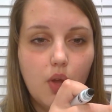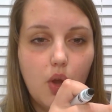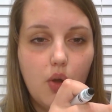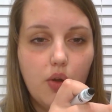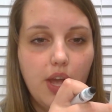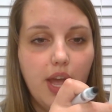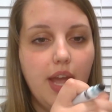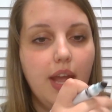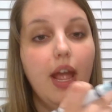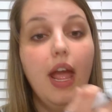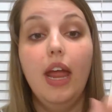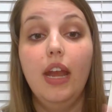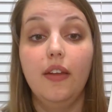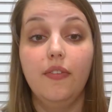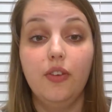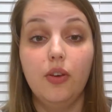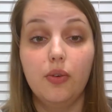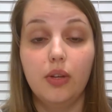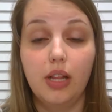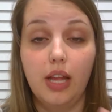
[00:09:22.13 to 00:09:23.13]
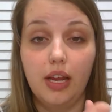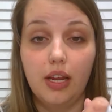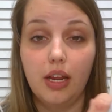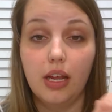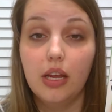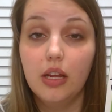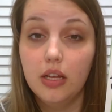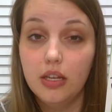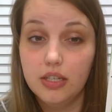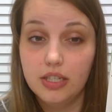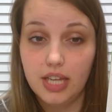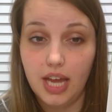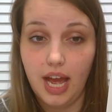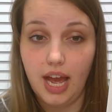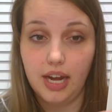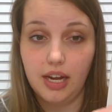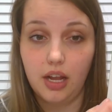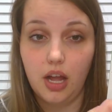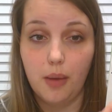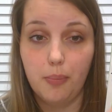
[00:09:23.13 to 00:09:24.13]
Okay, and if you would like to
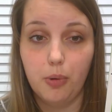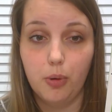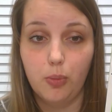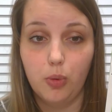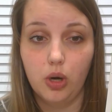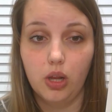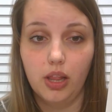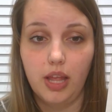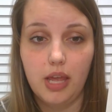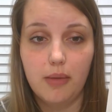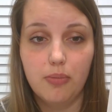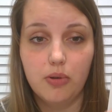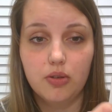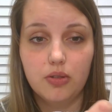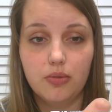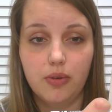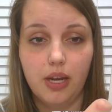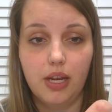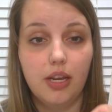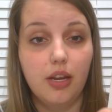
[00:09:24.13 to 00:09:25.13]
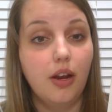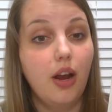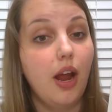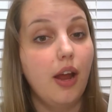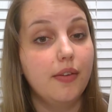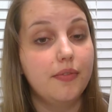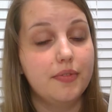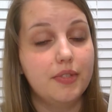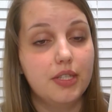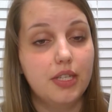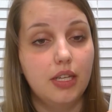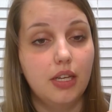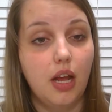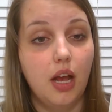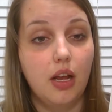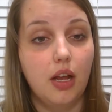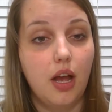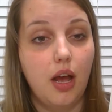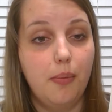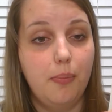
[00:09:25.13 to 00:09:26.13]
add a couple more labels right here, I've seen
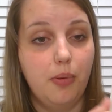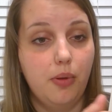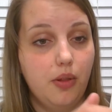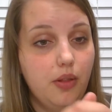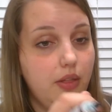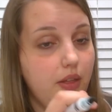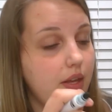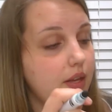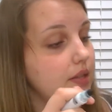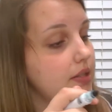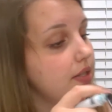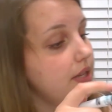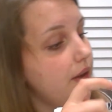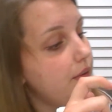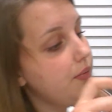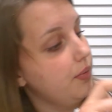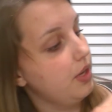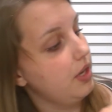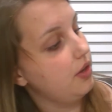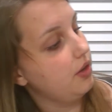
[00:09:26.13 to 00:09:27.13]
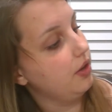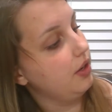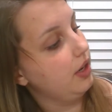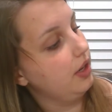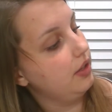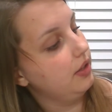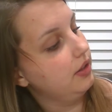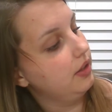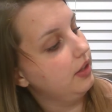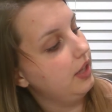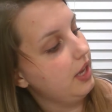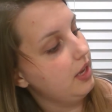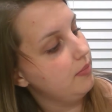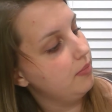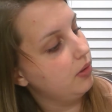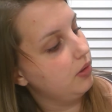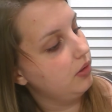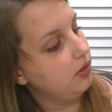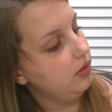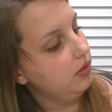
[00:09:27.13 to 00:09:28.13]
a couple of things that we could
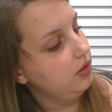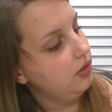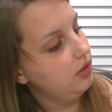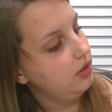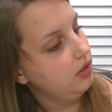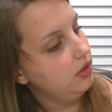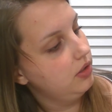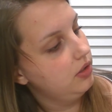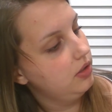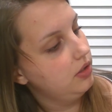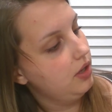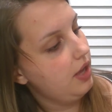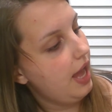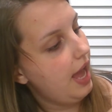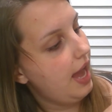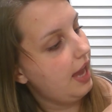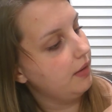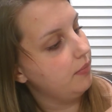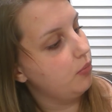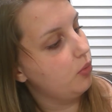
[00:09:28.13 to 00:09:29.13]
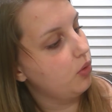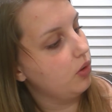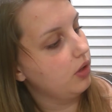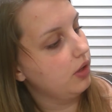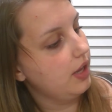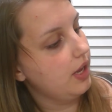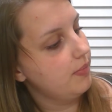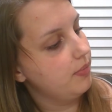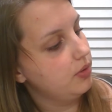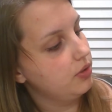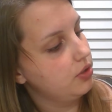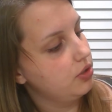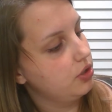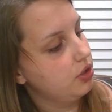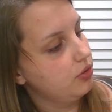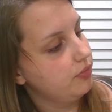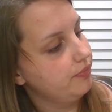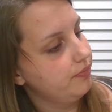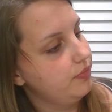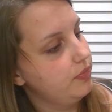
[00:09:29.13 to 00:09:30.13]
label, add more labels
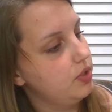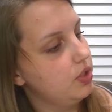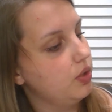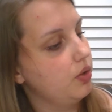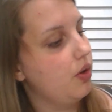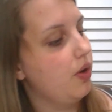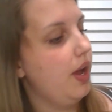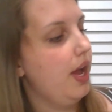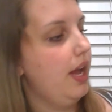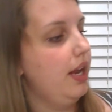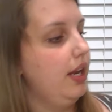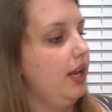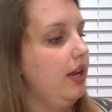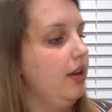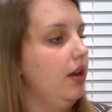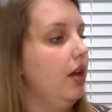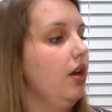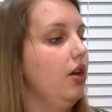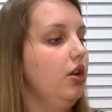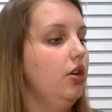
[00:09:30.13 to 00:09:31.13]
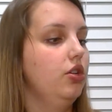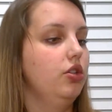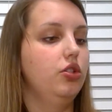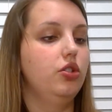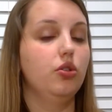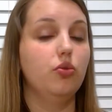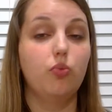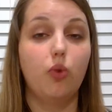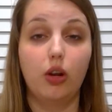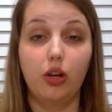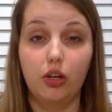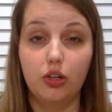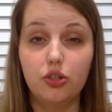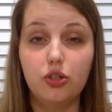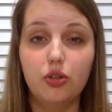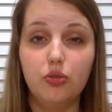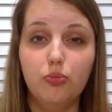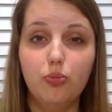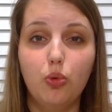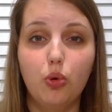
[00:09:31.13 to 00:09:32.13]
to. So go ahead and do one or
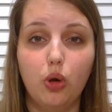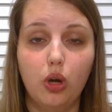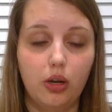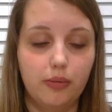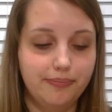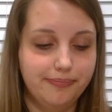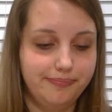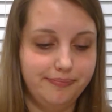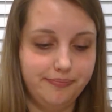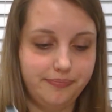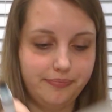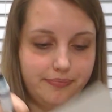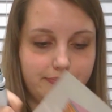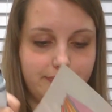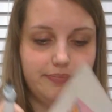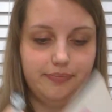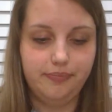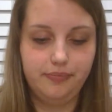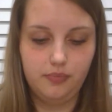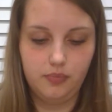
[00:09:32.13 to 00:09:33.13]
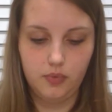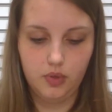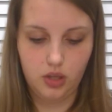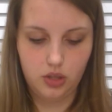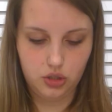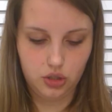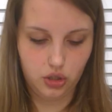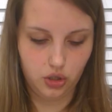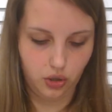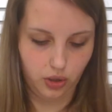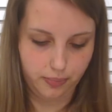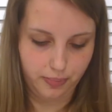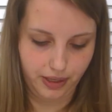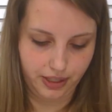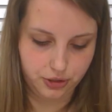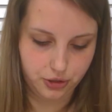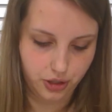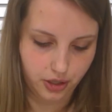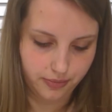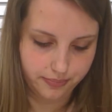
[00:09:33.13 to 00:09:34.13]
two more to your
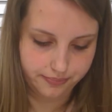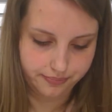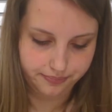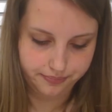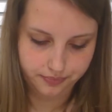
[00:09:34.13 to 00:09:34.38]
picture.